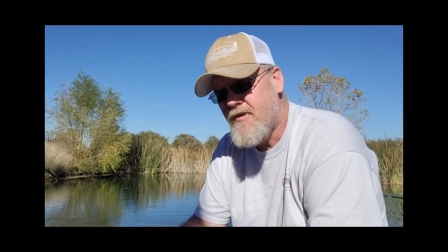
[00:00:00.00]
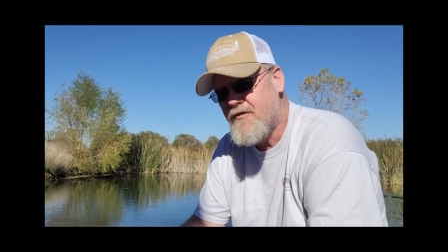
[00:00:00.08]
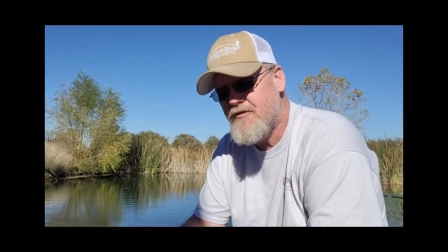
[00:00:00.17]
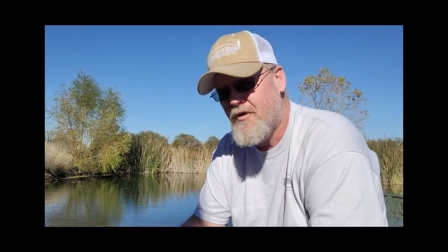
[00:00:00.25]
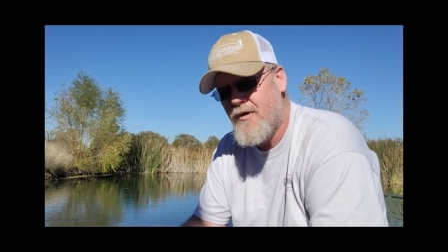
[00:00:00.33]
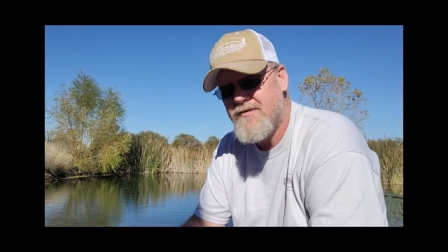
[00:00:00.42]

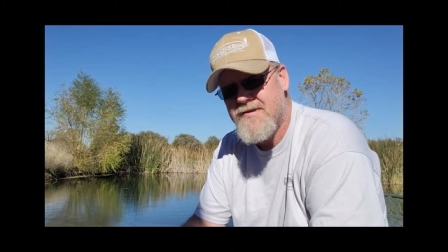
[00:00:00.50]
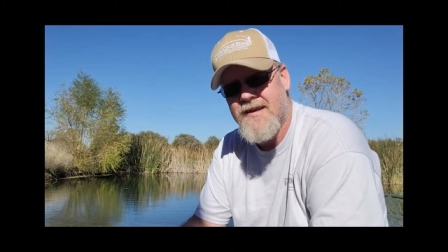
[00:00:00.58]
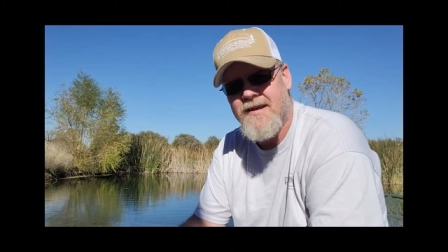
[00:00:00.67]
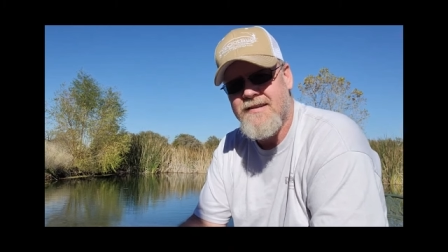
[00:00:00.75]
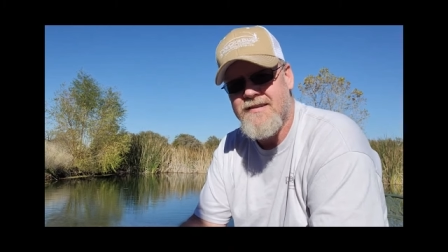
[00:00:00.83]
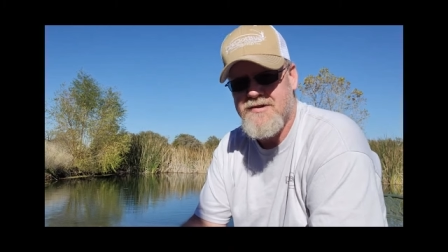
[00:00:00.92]
So I've
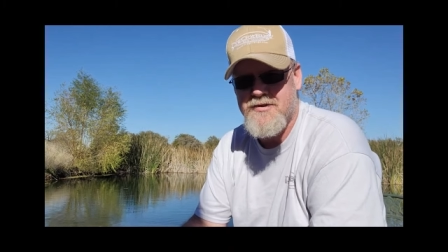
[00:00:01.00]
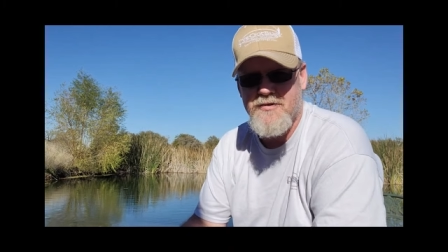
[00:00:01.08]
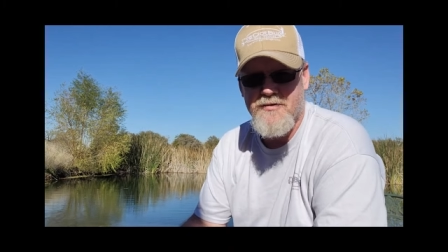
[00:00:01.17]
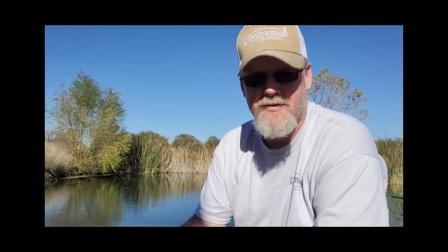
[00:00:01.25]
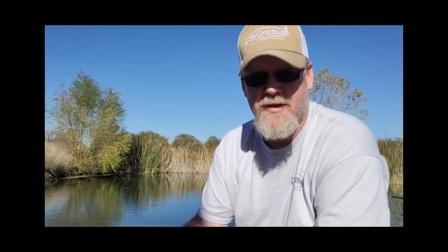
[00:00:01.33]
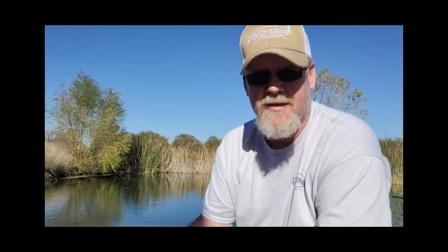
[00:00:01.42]
decided this
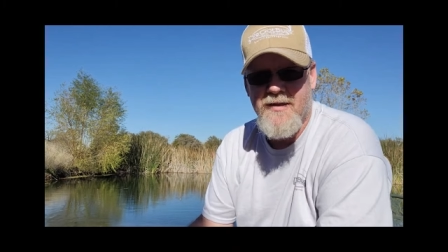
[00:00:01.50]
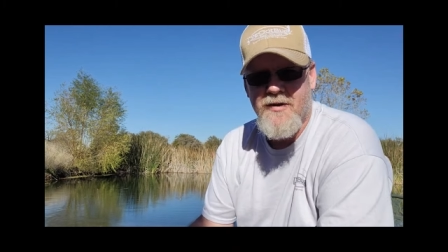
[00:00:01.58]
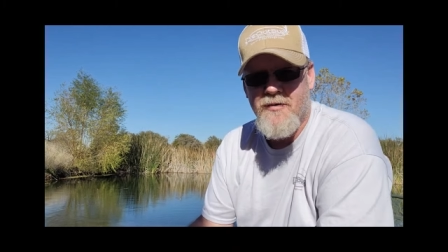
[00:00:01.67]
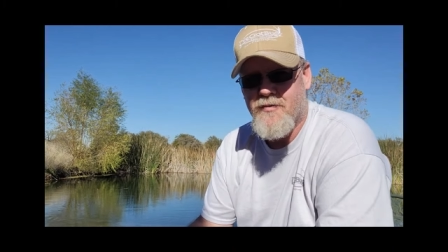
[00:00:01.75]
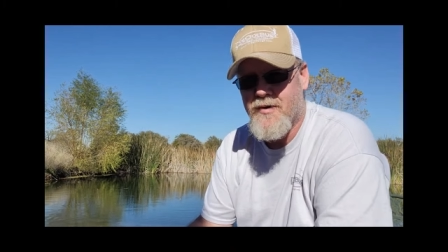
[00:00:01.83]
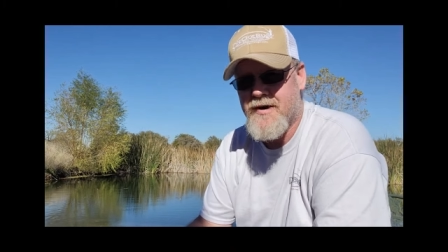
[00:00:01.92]
year that
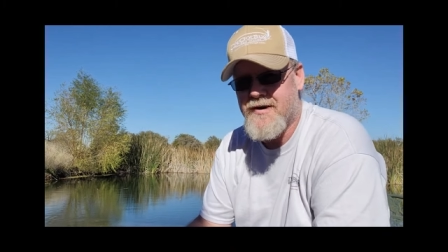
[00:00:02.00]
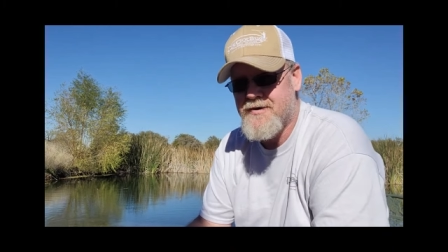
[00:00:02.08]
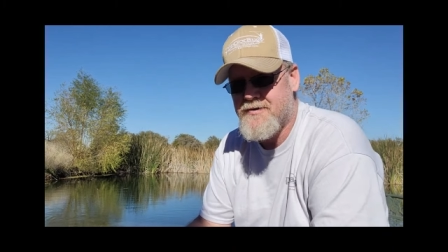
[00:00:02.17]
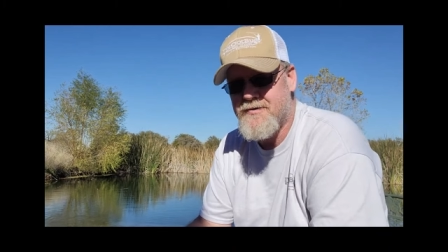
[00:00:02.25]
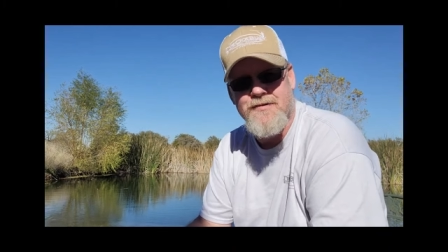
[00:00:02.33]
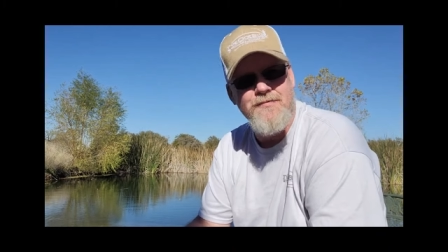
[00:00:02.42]
we're going to
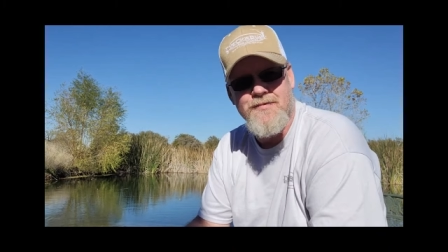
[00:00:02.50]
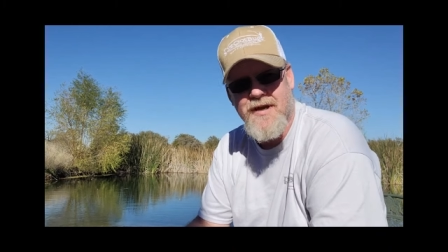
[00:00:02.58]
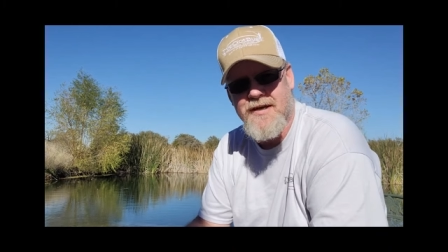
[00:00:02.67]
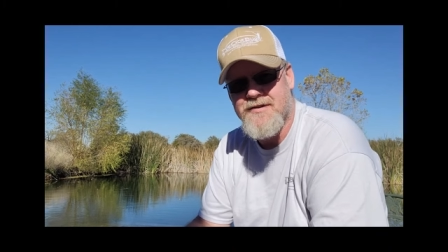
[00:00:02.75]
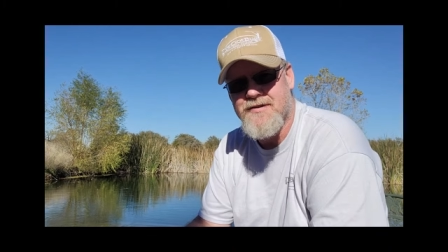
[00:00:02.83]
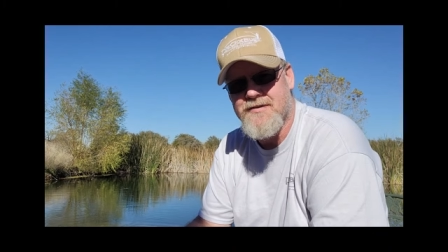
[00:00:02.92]
do some
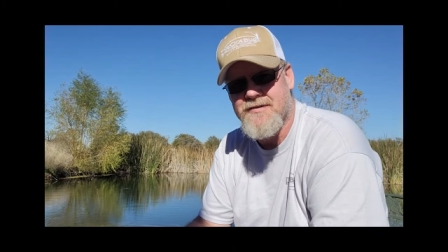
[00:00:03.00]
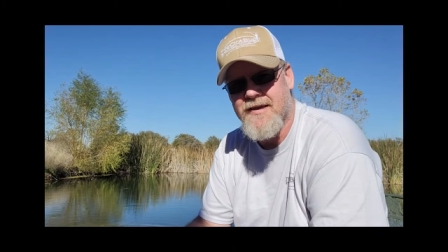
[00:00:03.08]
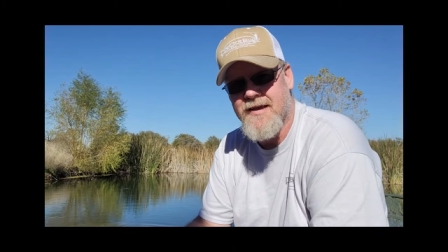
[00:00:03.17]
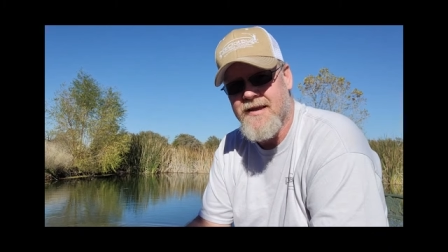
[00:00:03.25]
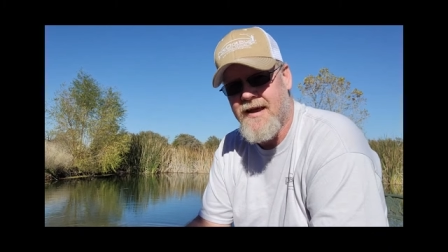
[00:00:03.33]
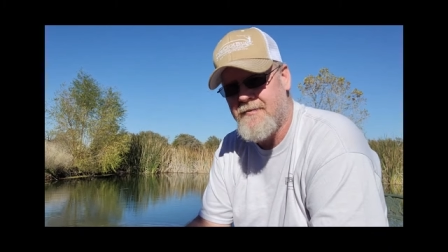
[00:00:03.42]
changes
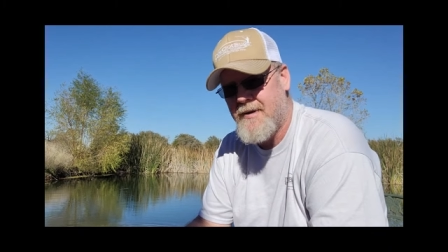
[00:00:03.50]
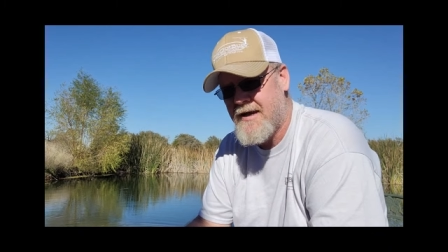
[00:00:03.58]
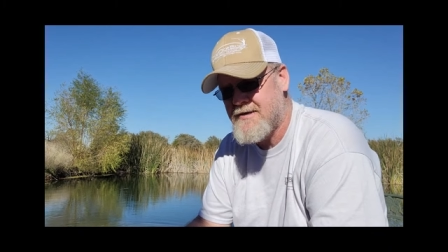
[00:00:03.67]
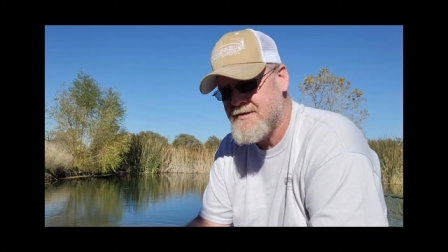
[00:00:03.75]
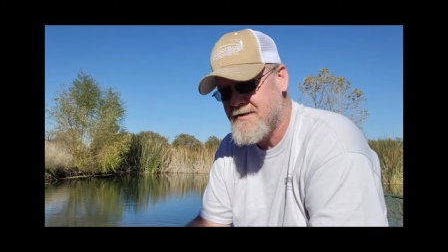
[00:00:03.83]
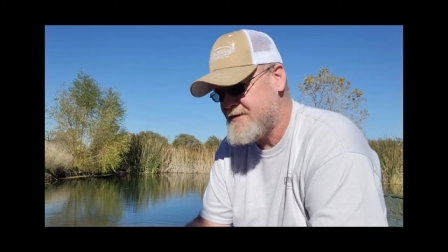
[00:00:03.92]
and I'm
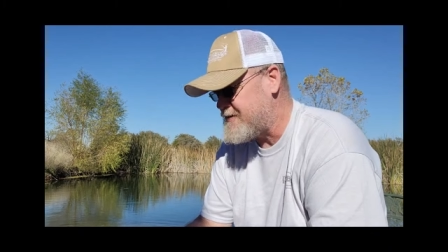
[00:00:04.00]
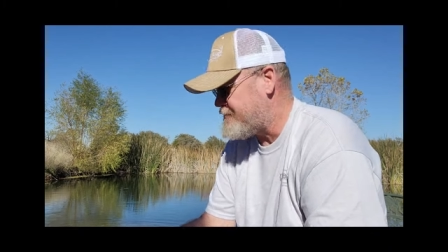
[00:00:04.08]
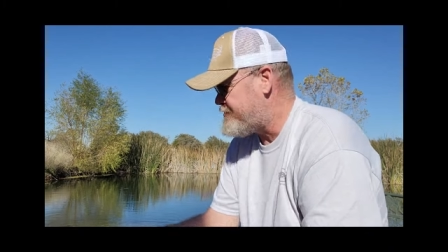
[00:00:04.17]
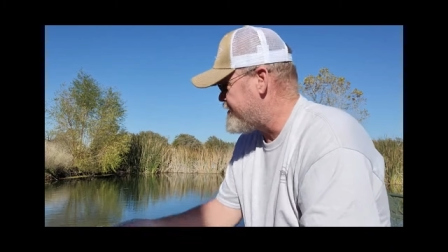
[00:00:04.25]
actually going to